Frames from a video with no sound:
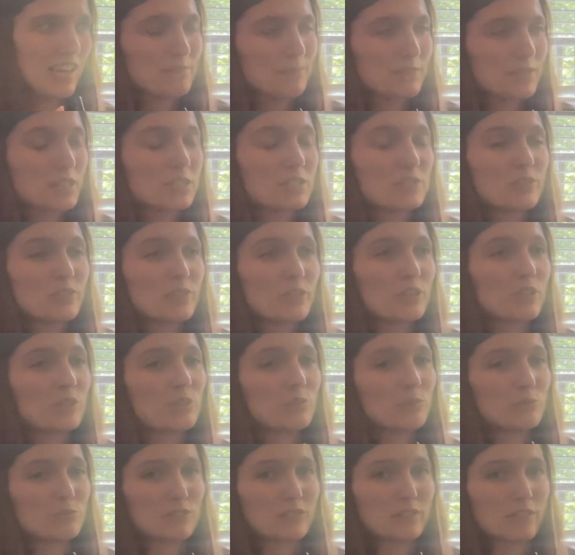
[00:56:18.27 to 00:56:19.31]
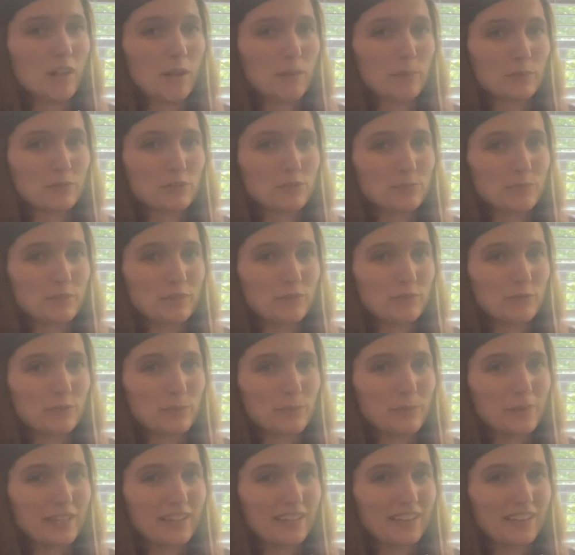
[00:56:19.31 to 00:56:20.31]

This is a huge accomplishment for me,